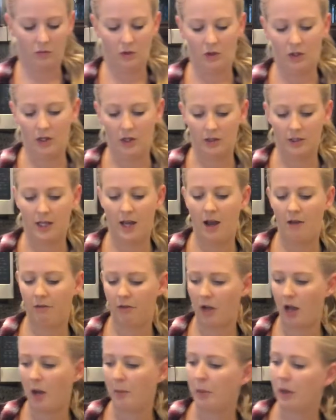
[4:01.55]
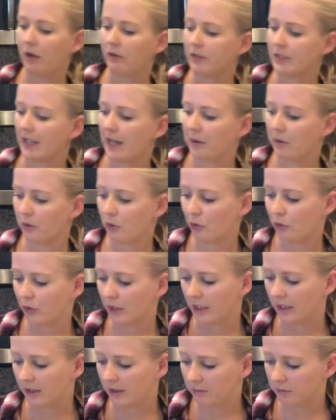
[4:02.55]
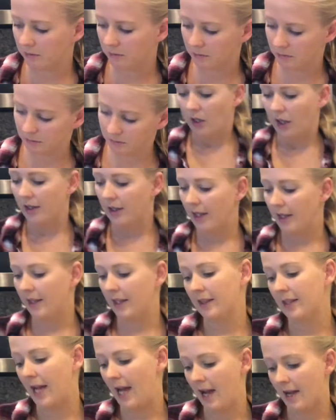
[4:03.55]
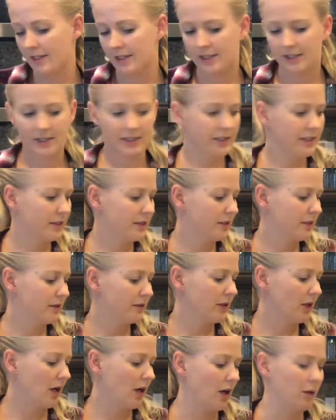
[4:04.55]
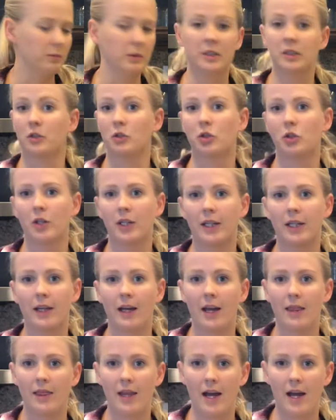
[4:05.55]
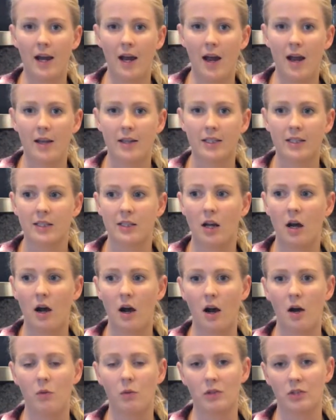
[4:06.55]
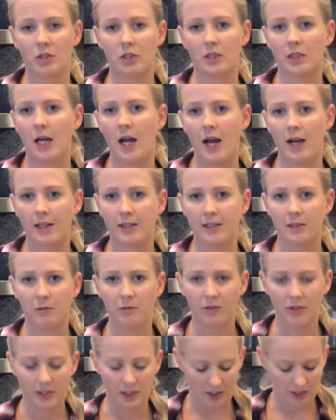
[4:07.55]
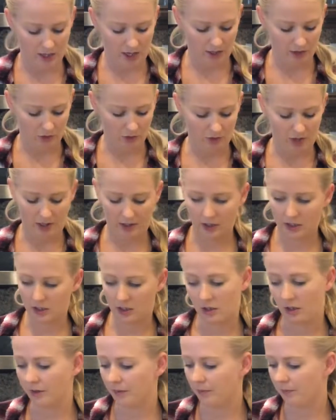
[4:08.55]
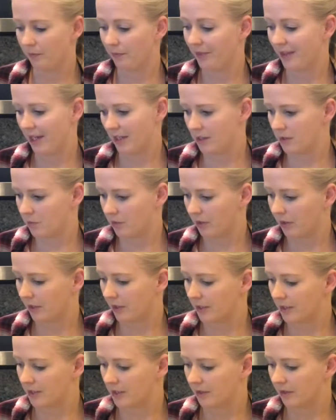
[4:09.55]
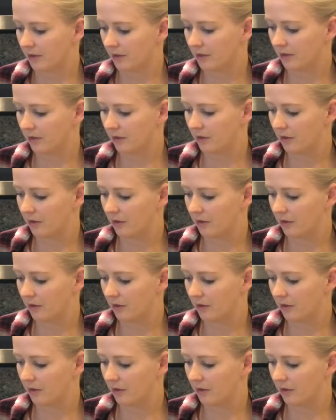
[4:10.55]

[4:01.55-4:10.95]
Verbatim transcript: There's 1/2 cup of sour cream. And then the last little trick that I saw was just to add some vanilla extract. So that's pretty easy.